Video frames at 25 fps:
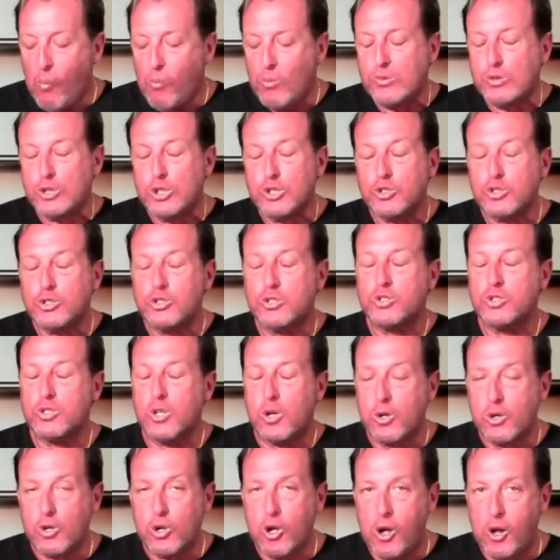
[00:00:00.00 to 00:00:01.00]
This is
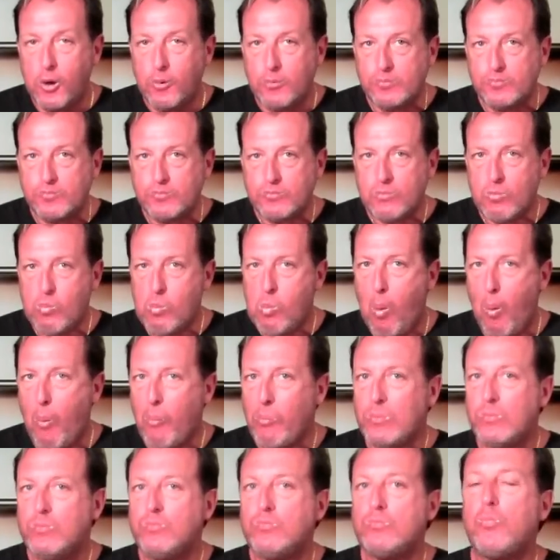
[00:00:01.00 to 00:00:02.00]
so good.
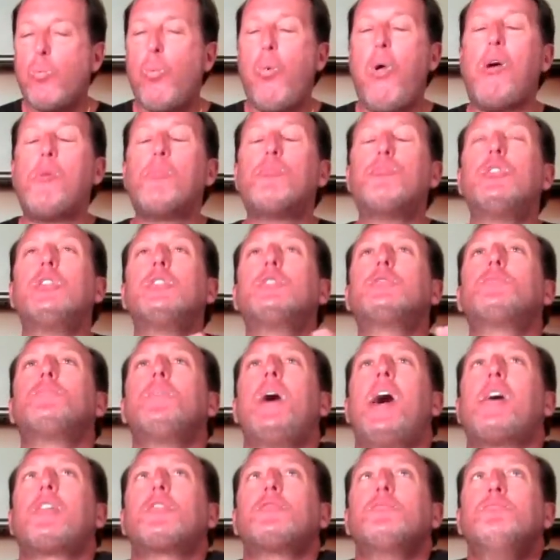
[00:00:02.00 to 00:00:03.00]
It brings
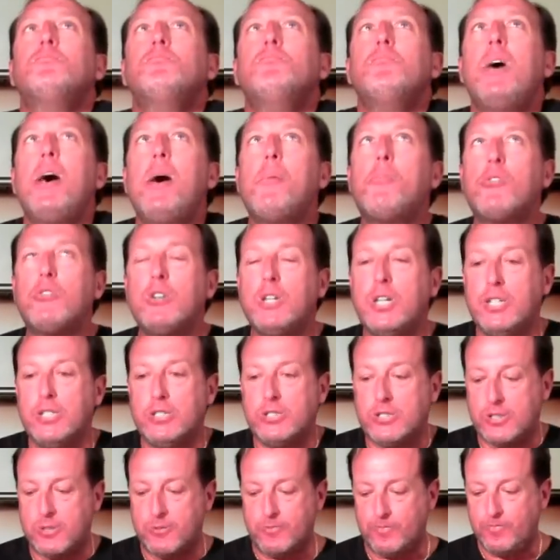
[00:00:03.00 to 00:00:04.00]
back
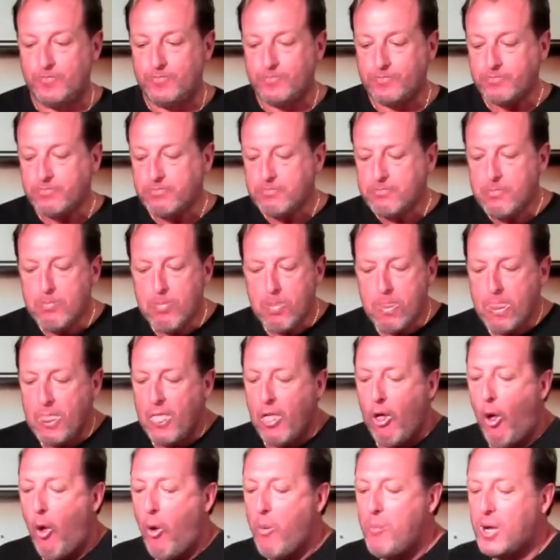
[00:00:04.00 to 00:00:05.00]
memories.
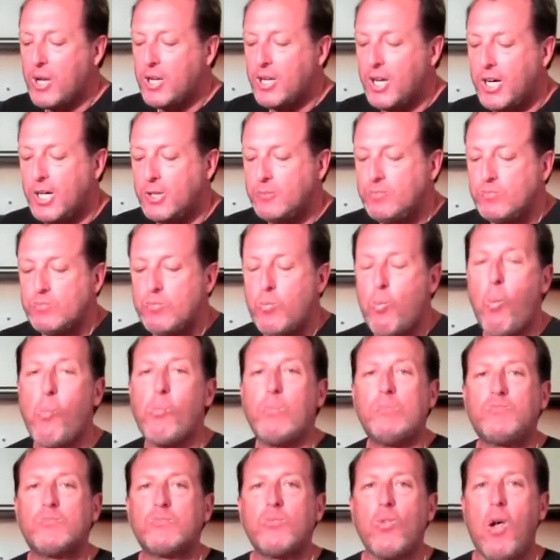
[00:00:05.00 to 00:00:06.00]
Oh my God.
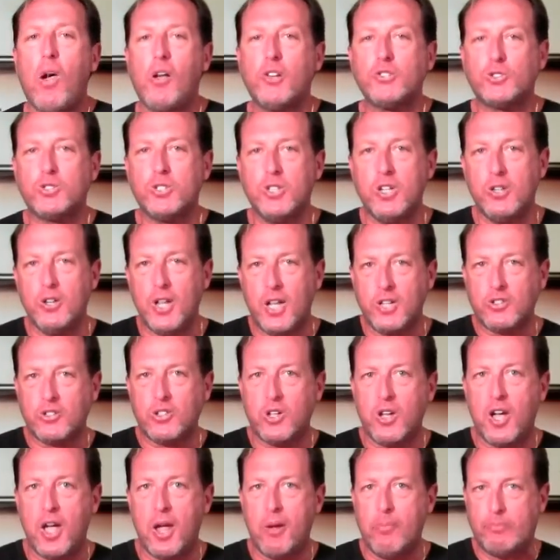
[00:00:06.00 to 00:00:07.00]
I'll see you next
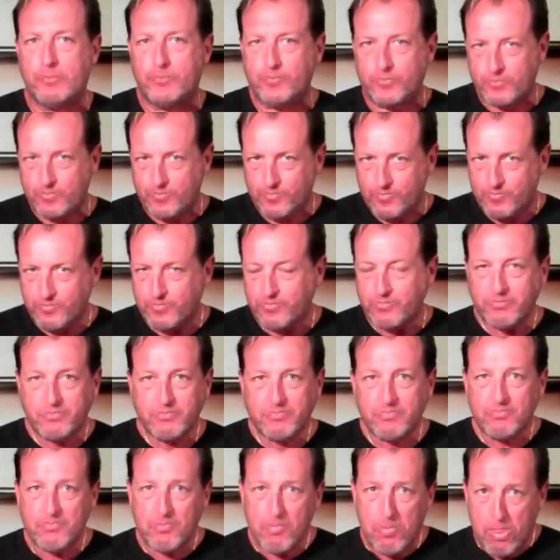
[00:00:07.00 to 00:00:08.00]
time.
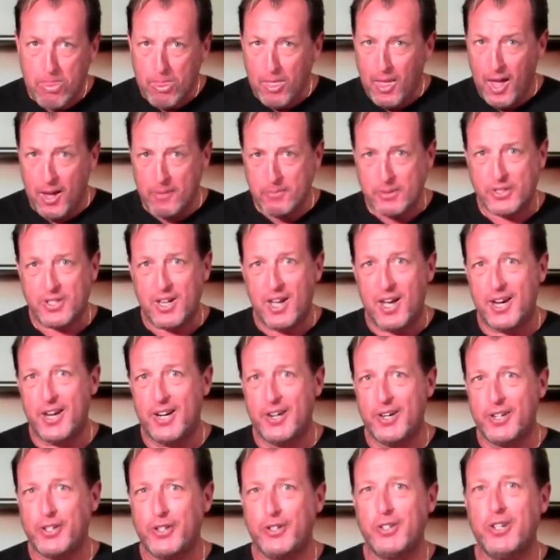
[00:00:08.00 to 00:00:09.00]
I'm Scott
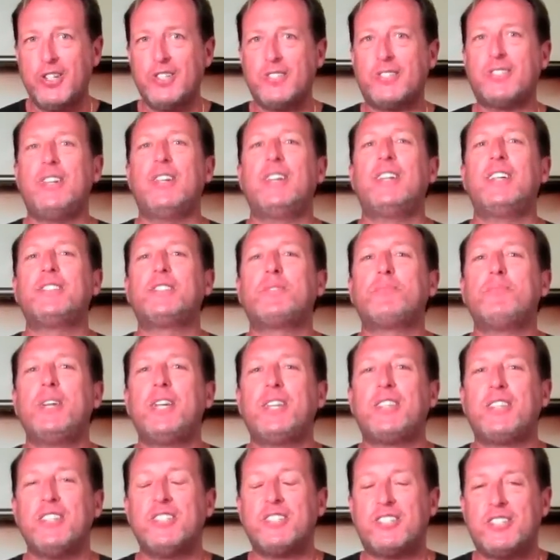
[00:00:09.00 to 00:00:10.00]
Eric, your host, and let's
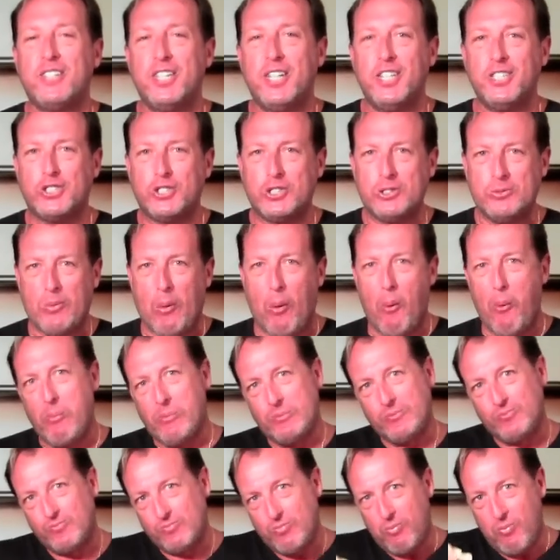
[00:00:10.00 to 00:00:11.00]
make this dish.
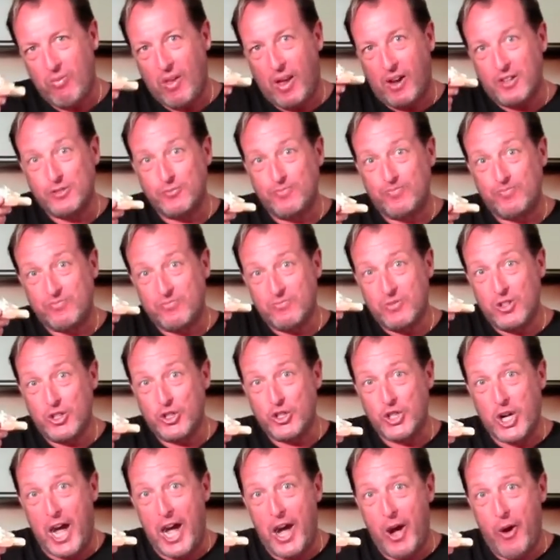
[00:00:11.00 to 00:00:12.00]

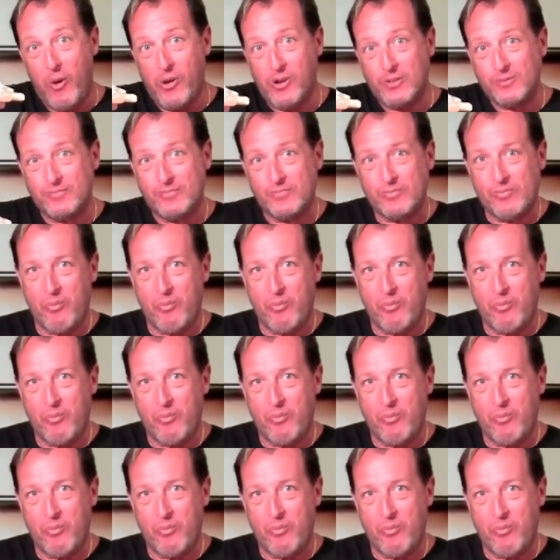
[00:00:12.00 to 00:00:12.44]
Ciao.